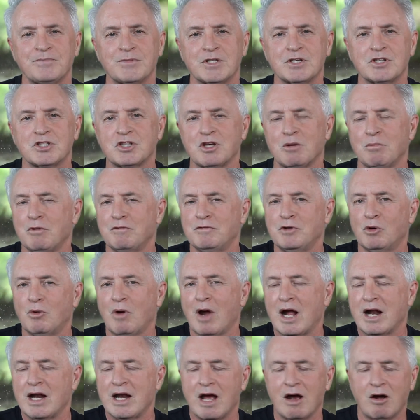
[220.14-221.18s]
Some of you
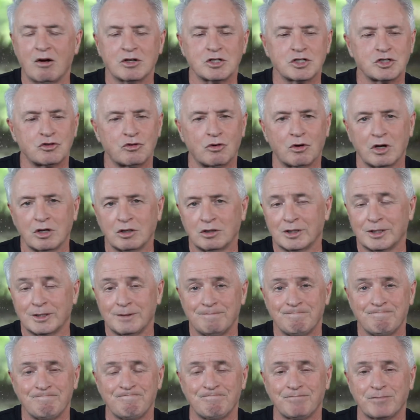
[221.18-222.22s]
right now are
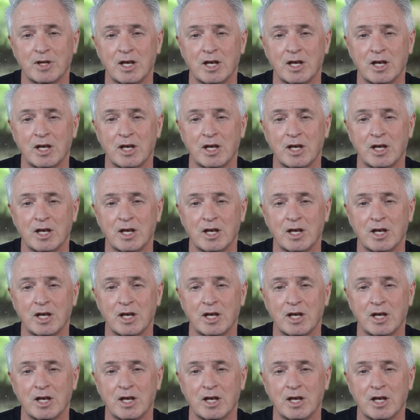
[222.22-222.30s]
struggling.